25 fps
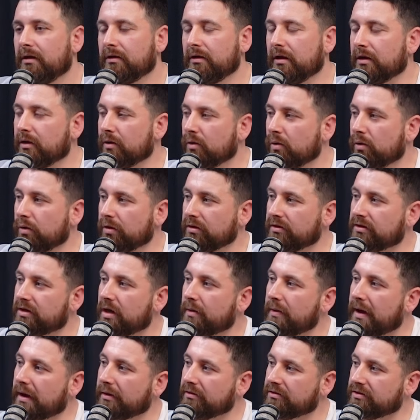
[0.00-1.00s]
I'd like Gordon to
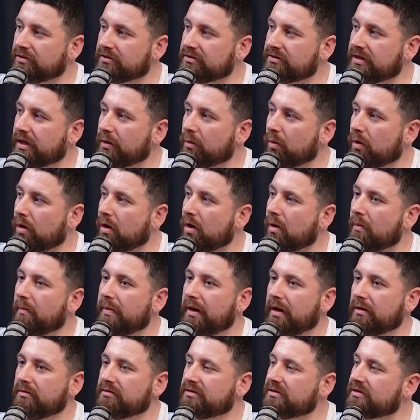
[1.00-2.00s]
come out and just say what
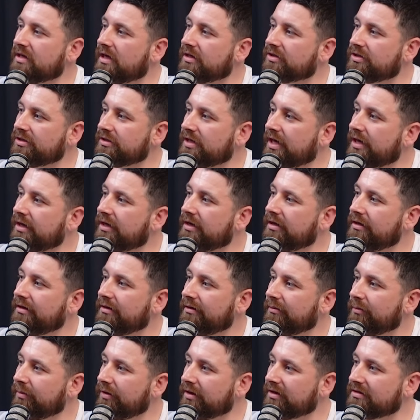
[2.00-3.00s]
compounds he's actually taking,
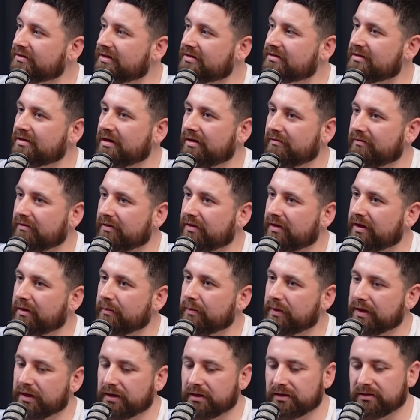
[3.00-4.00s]
because that's another thing,
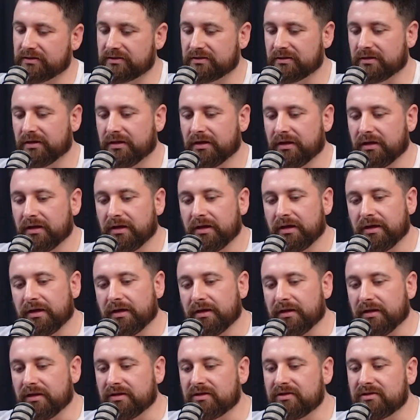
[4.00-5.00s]
because
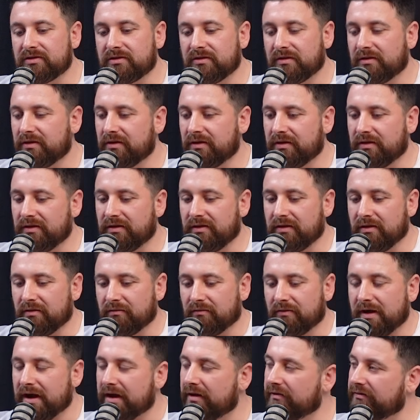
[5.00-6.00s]
the
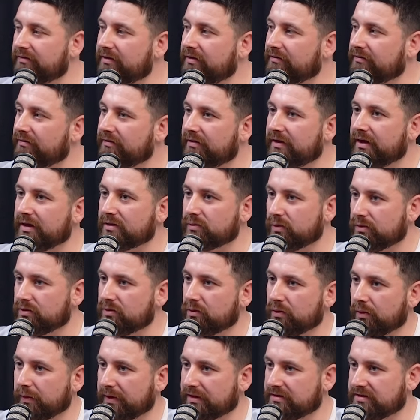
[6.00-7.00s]
array of different things, we're
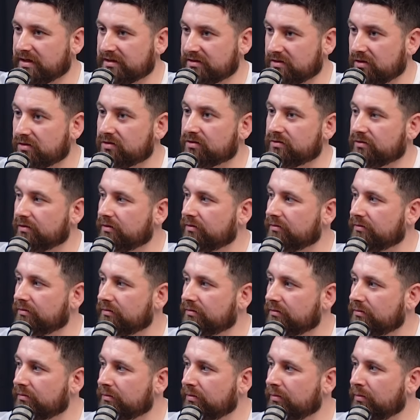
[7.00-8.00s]
talking about testosterone.
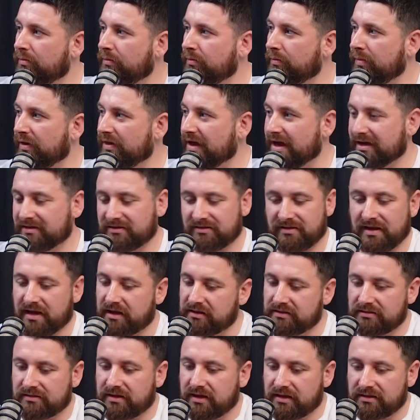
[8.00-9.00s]
Yeah. But that's the
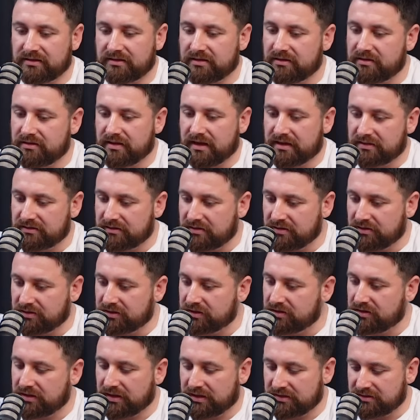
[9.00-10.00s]

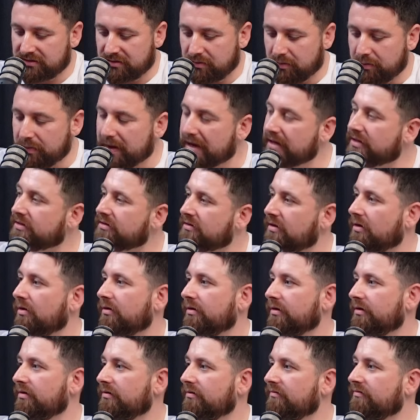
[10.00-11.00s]

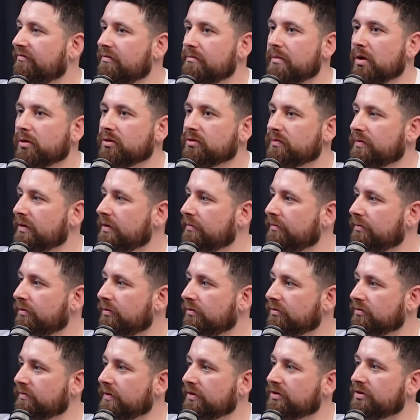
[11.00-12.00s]
baseline. Oh, most God, people, yeah.
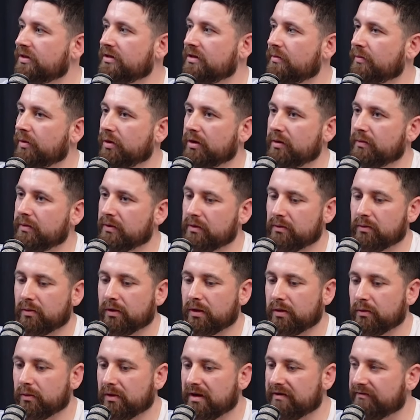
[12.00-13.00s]
Especially in the bodybuilding
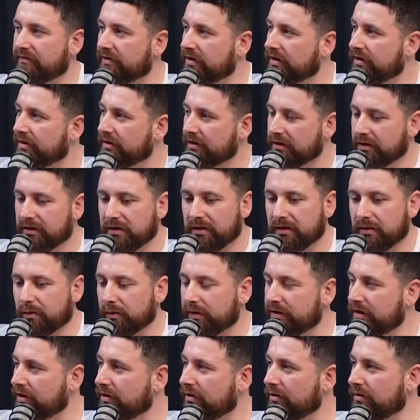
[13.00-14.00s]
world or whatever. You know,
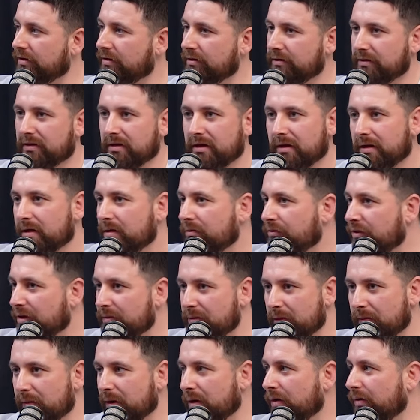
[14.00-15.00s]
when you go
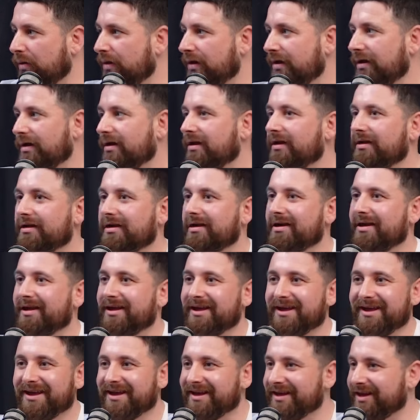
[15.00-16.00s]
Primobolan and,
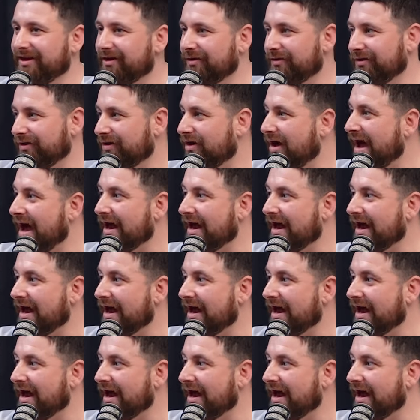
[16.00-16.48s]
you know, you got